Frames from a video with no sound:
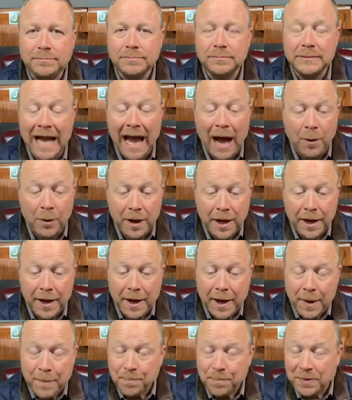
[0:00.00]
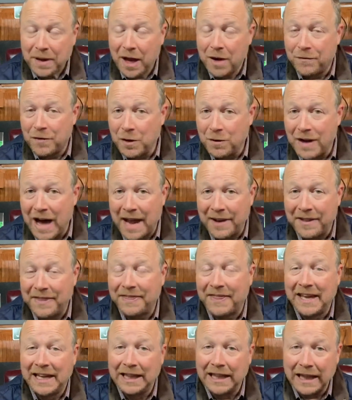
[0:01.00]
Now, if you got
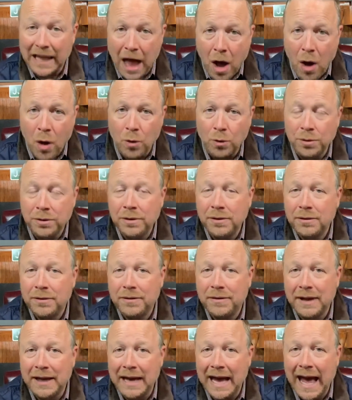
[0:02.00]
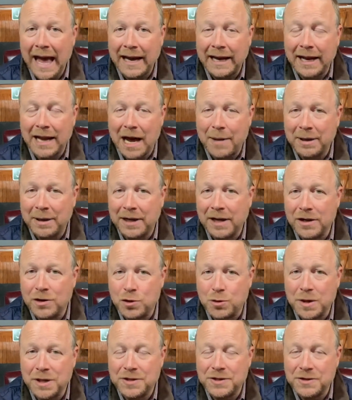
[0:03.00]
the loan, the economic
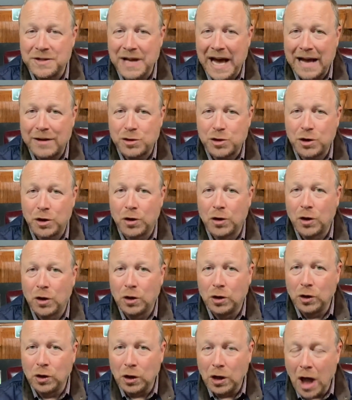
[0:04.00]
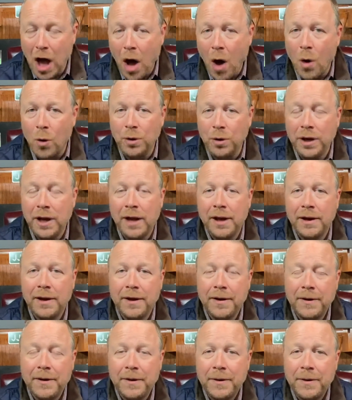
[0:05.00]
injury disaster loan.
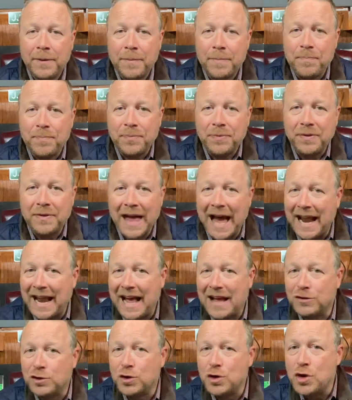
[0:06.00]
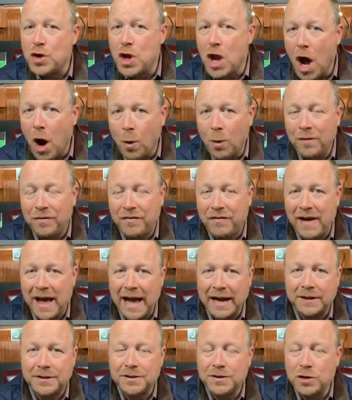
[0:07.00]
That has no
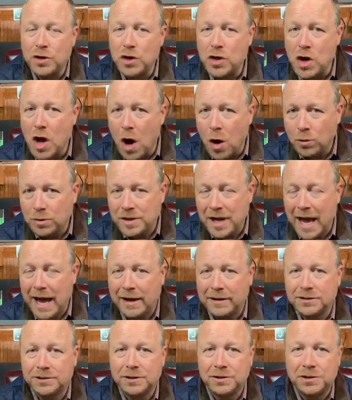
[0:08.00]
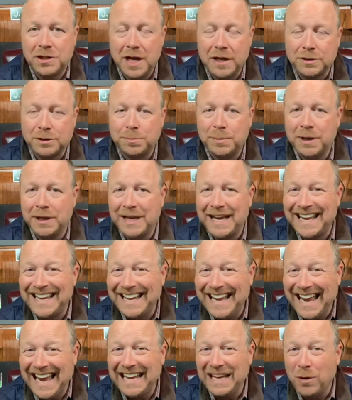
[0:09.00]
effect, no tax adjustment in
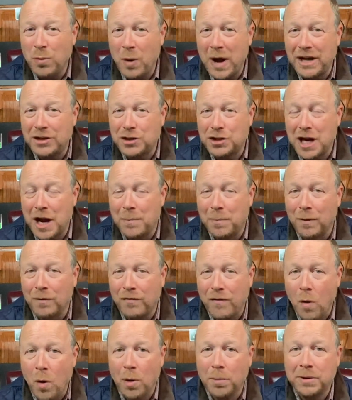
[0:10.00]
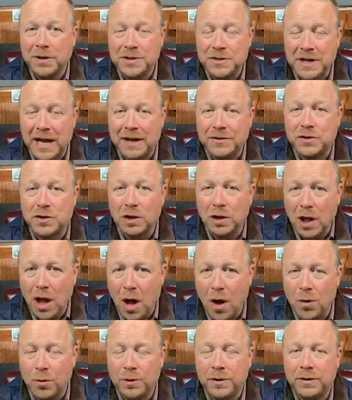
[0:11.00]
any way, shape, or form because that's a
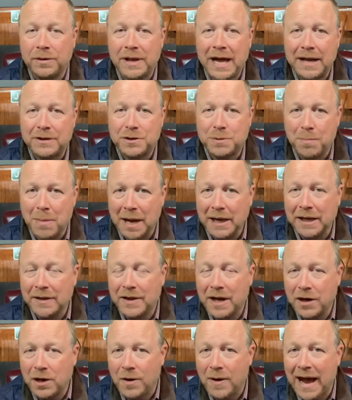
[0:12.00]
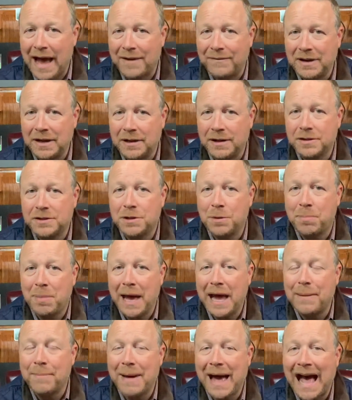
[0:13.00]
loan. That's money that you're having to
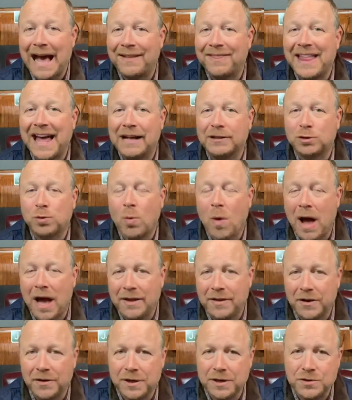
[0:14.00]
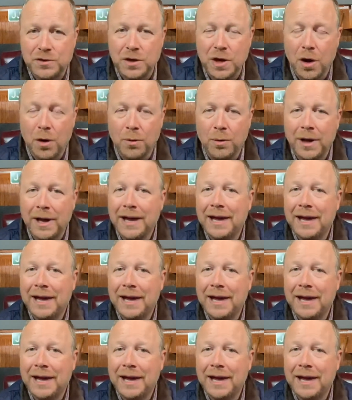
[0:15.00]
pay back. That's why there is no